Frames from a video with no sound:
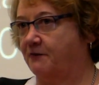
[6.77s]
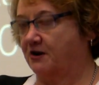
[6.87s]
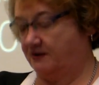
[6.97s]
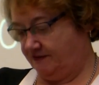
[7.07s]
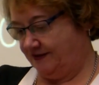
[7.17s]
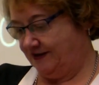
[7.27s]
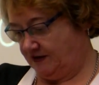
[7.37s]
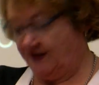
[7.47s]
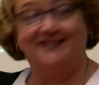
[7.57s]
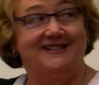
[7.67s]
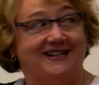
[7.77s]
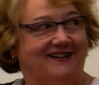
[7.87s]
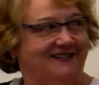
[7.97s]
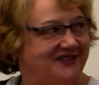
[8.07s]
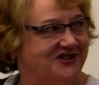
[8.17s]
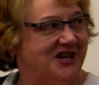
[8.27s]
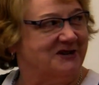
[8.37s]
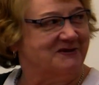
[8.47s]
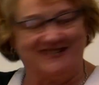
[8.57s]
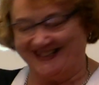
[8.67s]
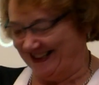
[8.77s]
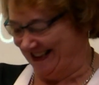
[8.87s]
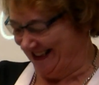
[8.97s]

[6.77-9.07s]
Mark Z. Jacobson.